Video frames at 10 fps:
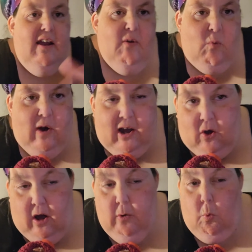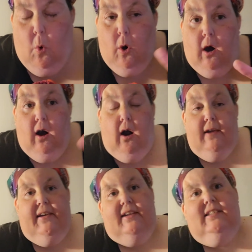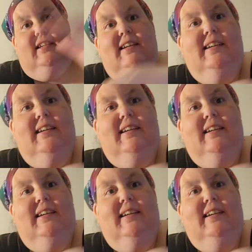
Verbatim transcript: it, wear, it wore on us.